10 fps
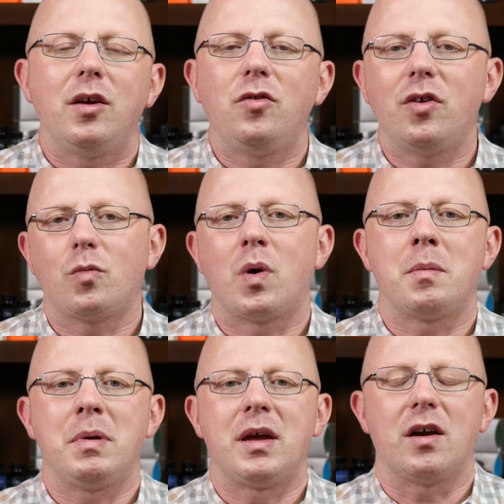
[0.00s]
you just want
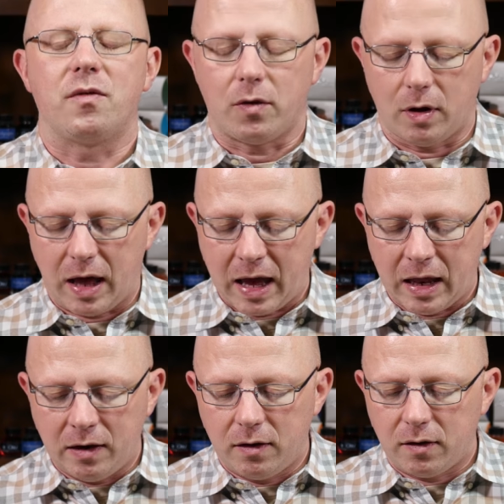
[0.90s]
to be careful
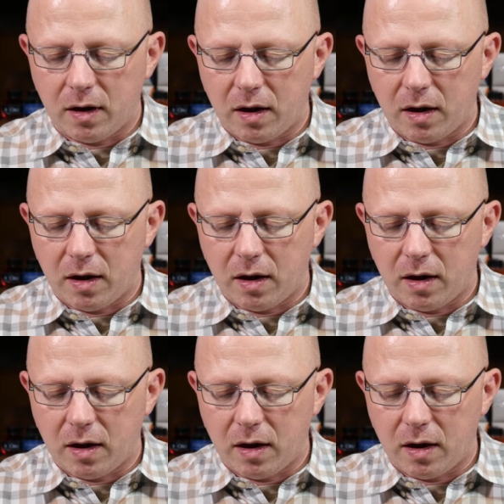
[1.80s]
and